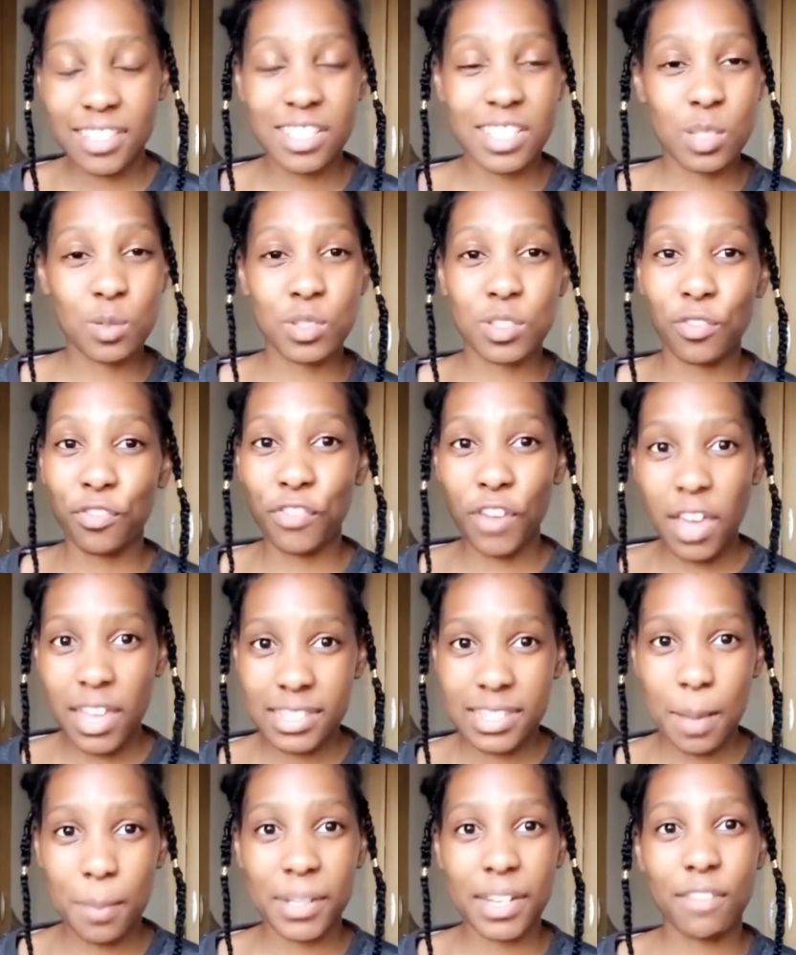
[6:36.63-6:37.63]
So this was the
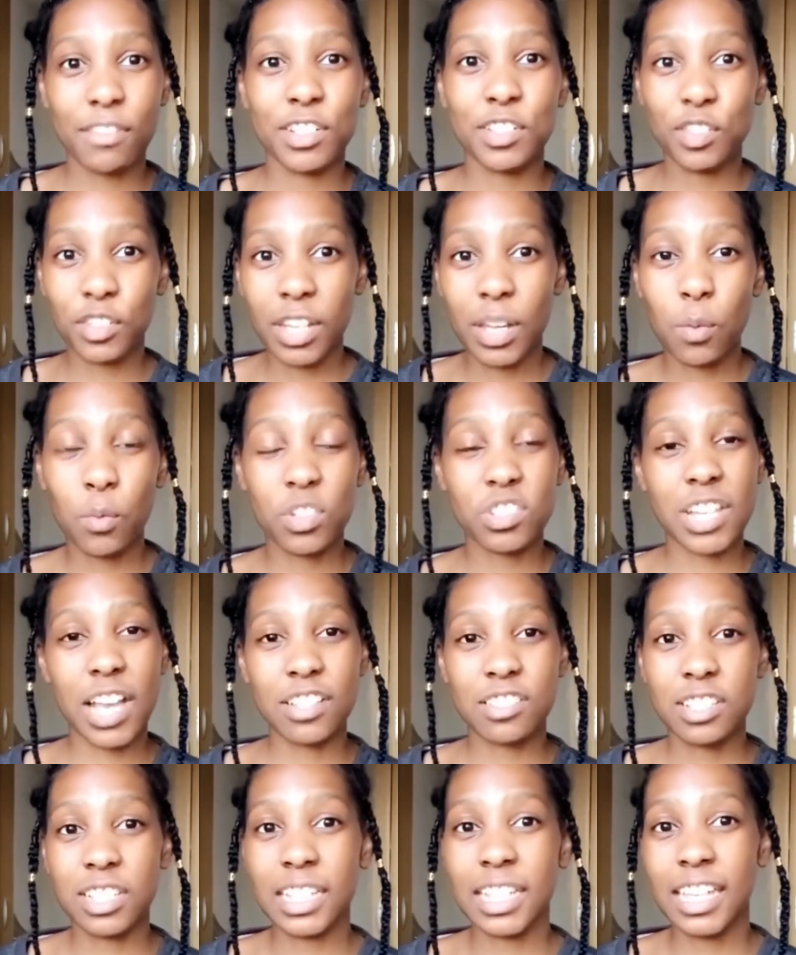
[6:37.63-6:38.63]
first time I'd ever done it, which
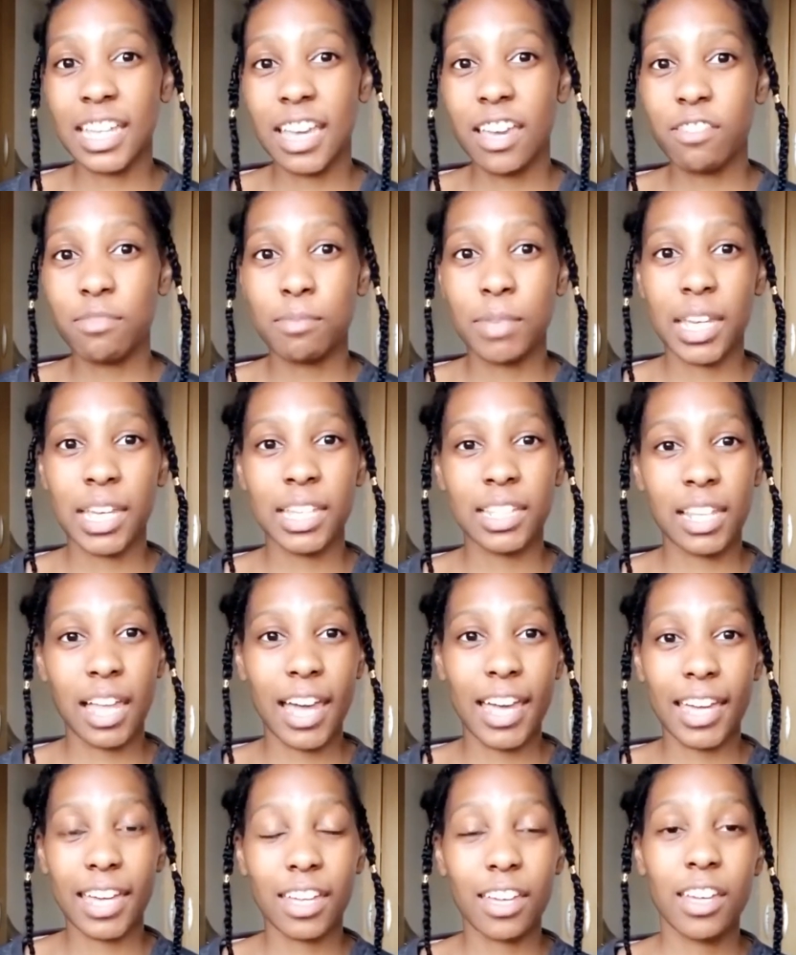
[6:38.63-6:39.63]
actually gave me
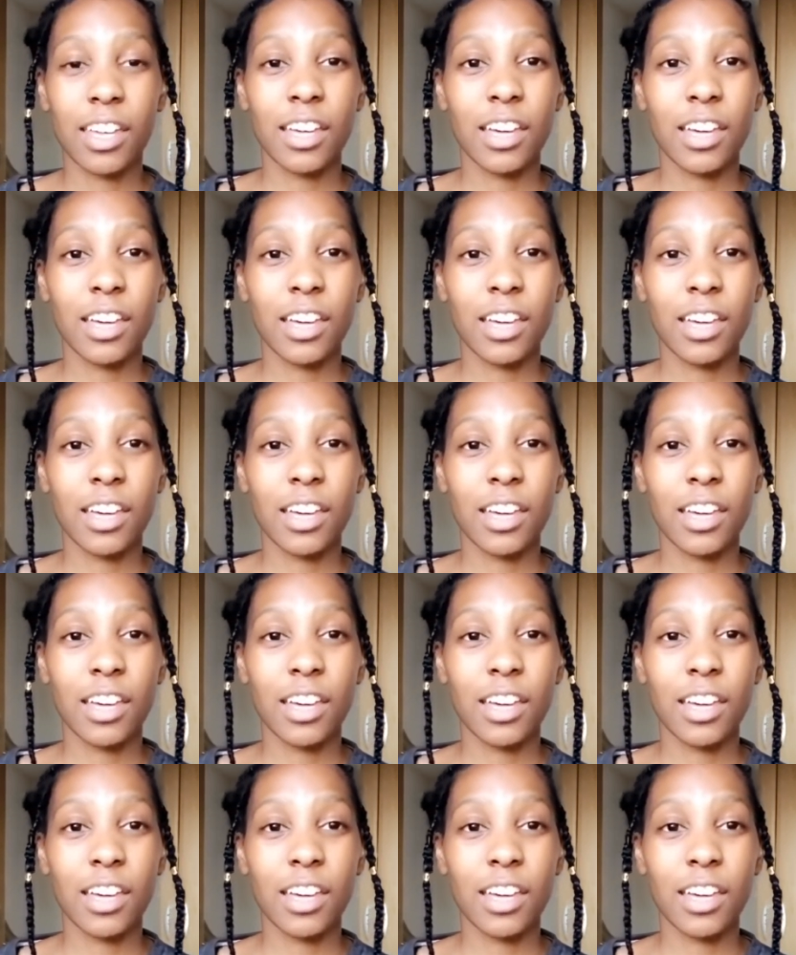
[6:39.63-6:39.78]
like